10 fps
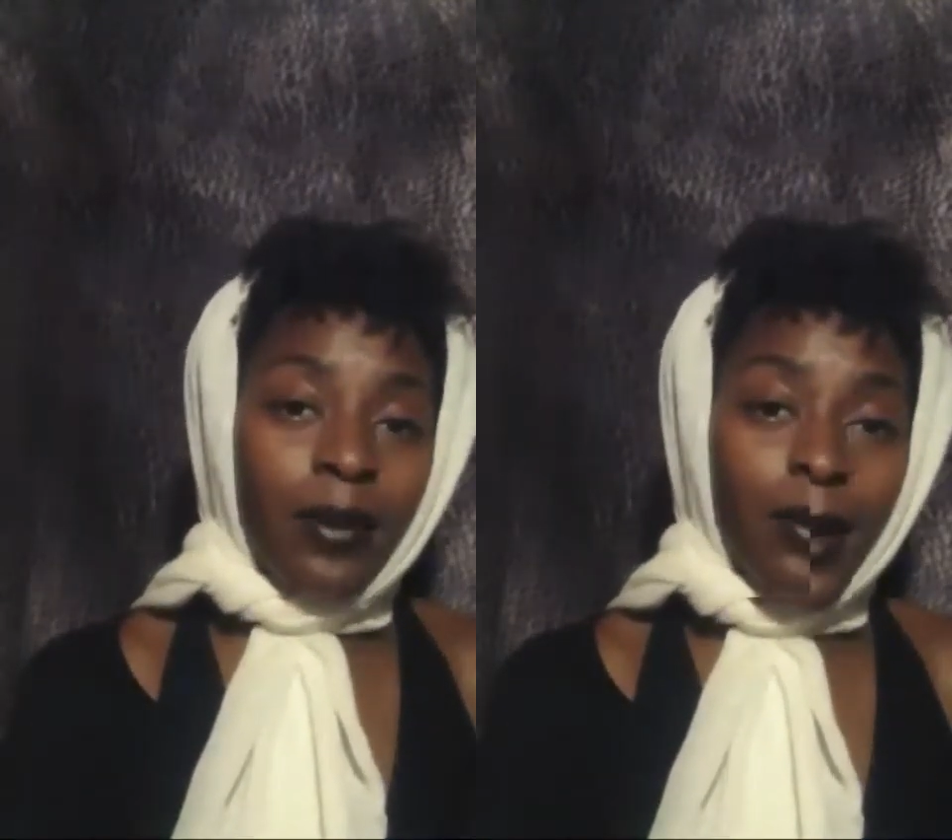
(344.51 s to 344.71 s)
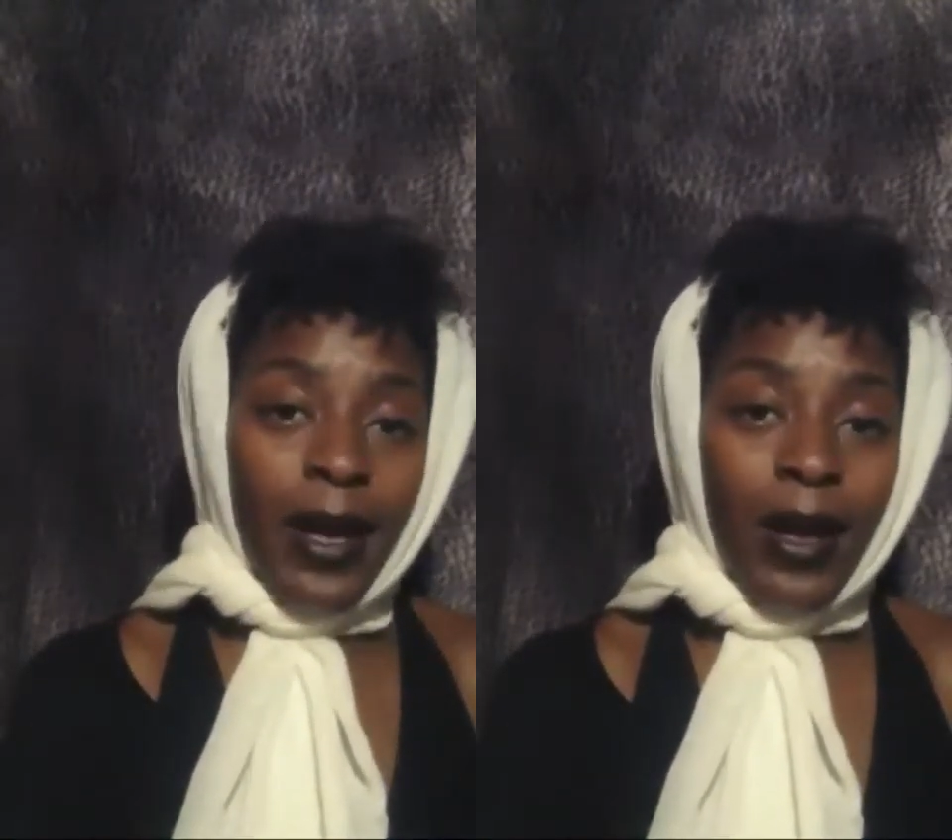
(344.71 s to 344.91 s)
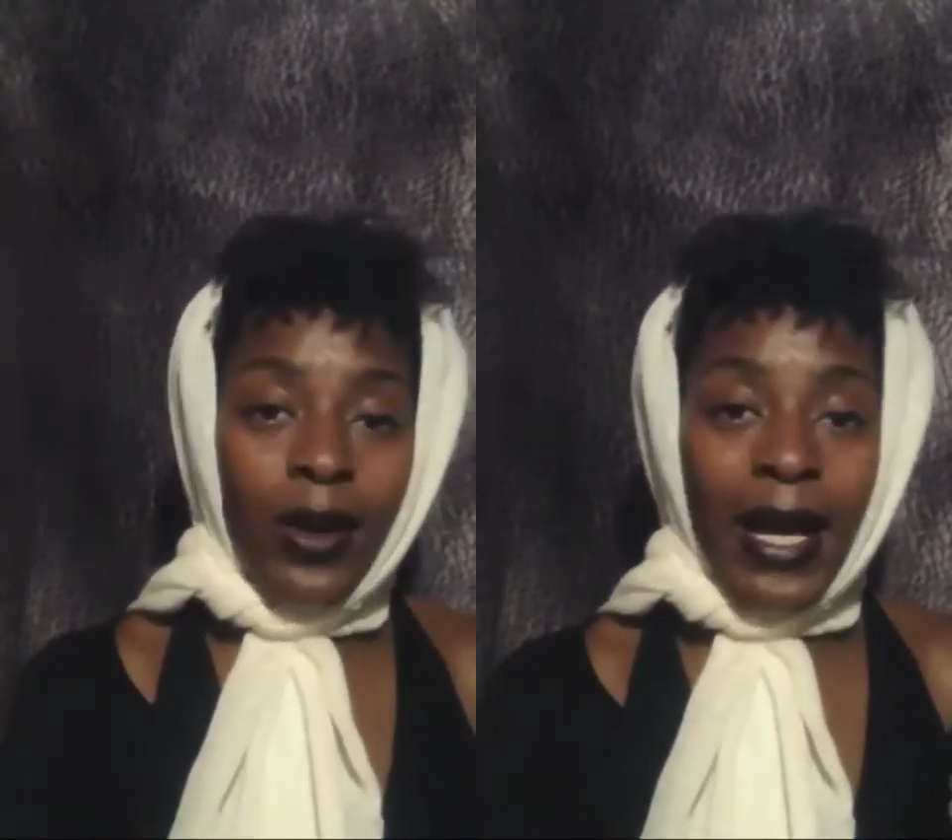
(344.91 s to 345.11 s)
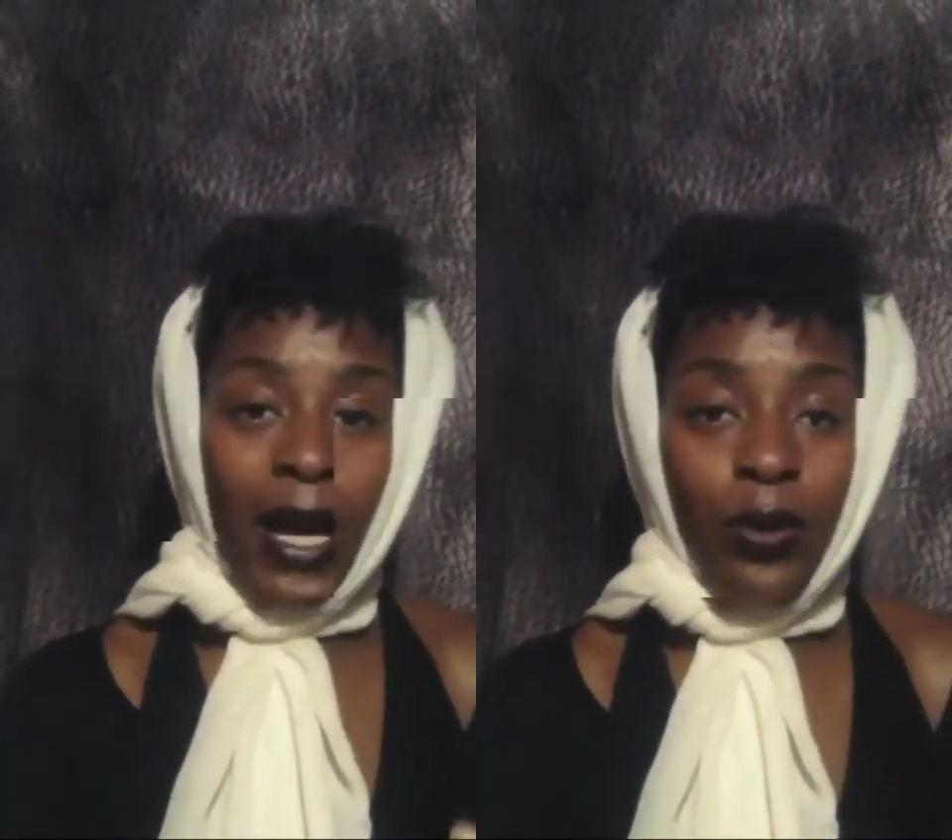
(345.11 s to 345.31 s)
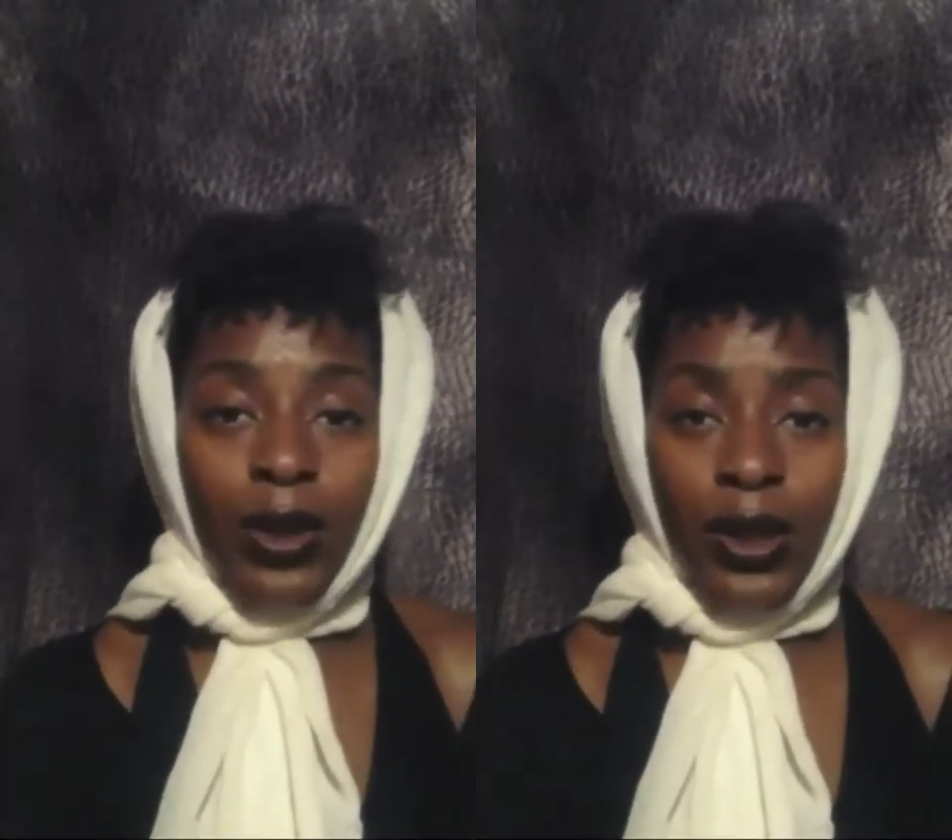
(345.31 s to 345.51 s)
back on how
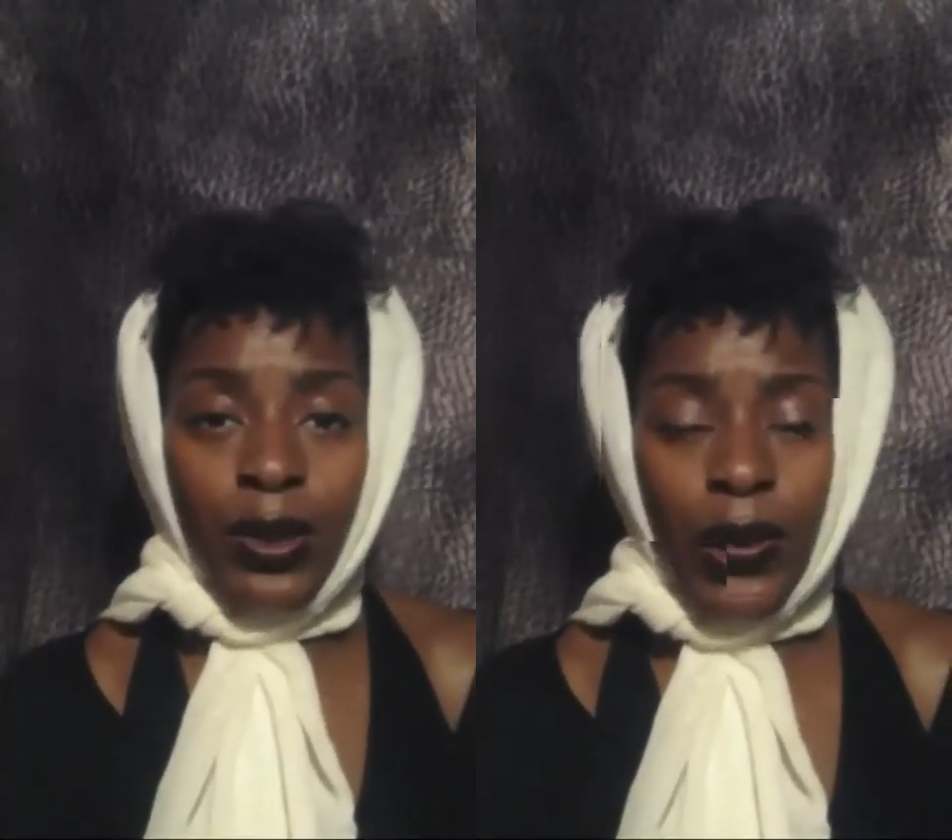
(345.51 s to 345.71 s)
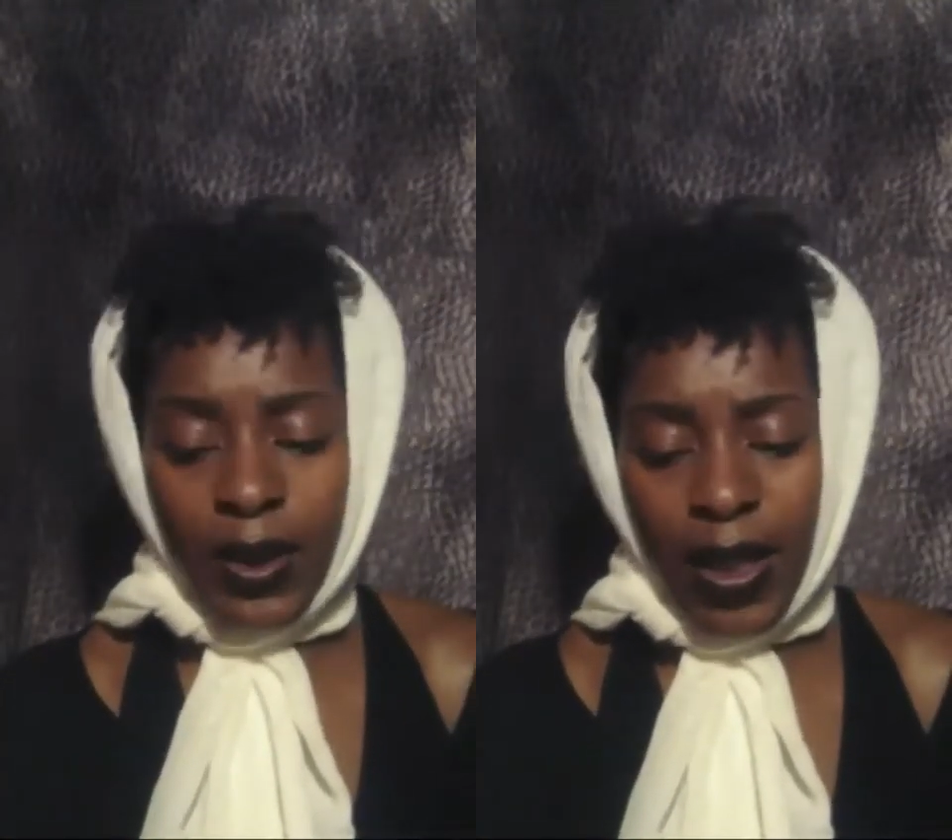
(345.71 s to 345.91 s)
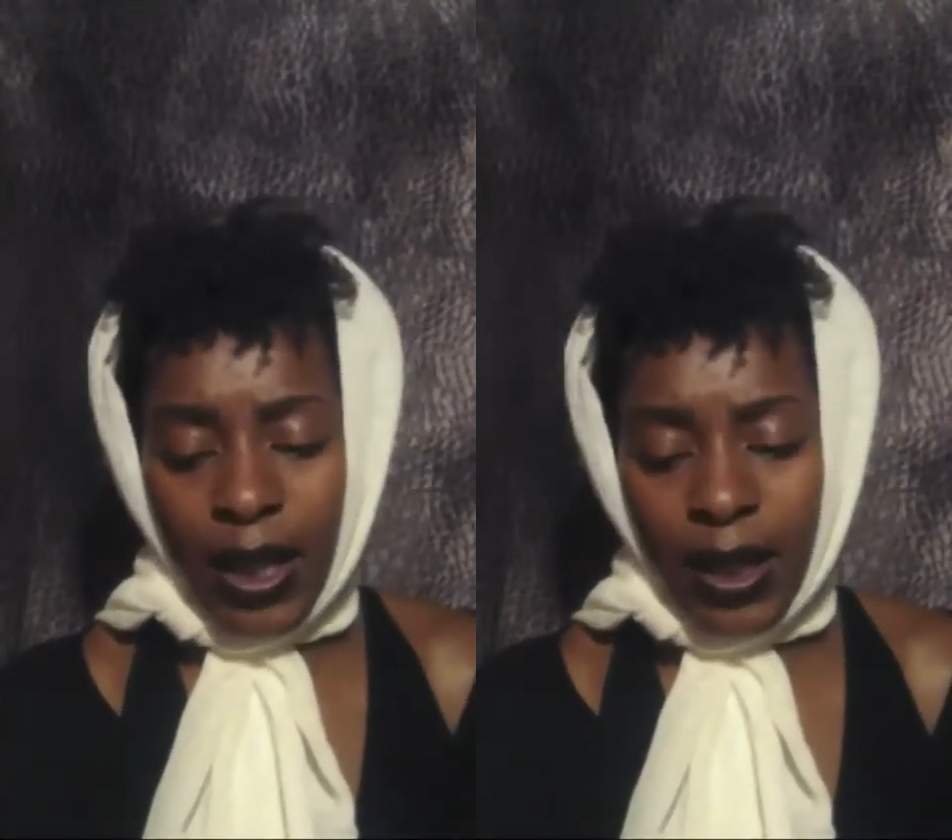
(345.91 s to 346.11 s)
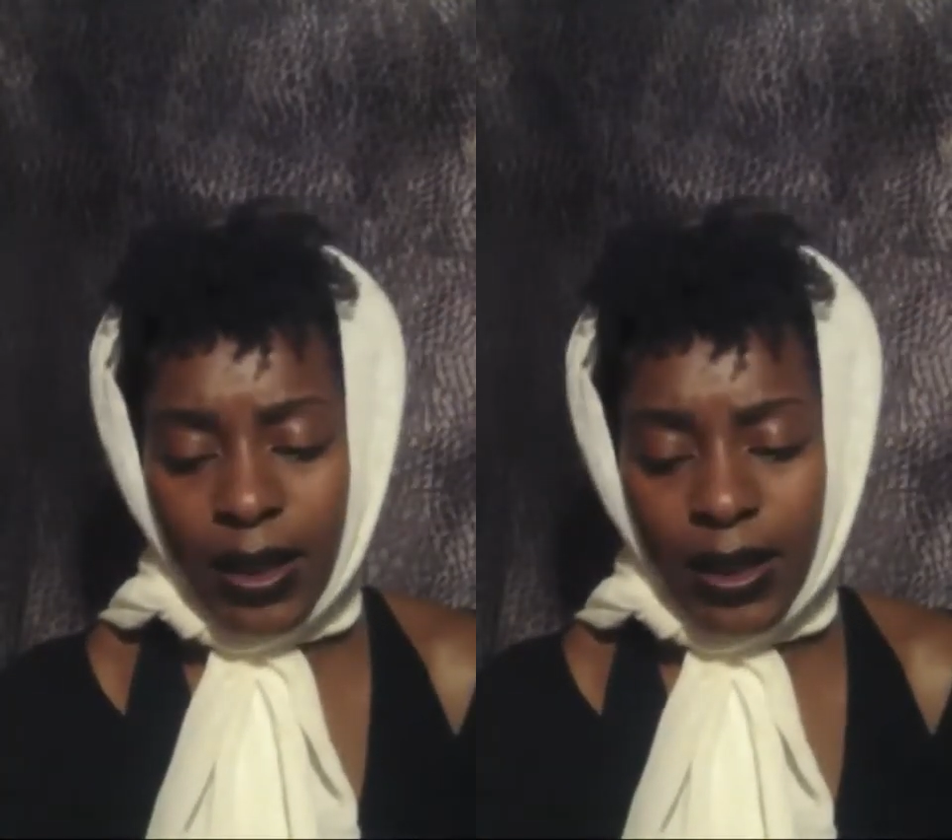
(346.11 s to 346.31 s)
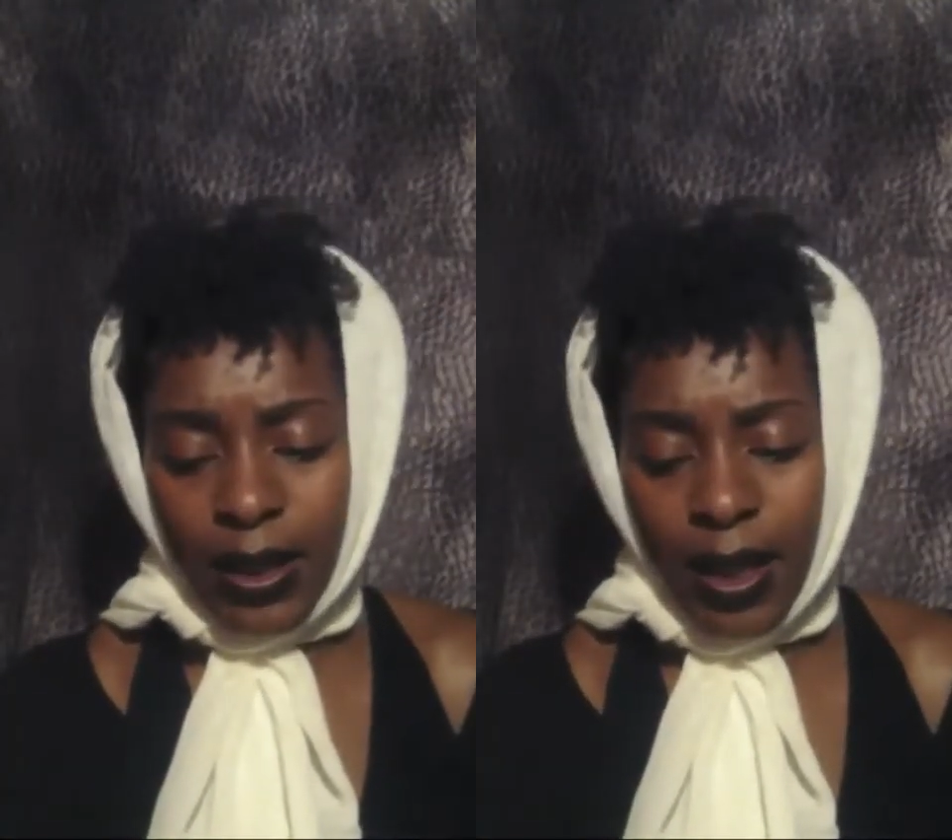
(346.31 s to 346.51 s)
we do these things.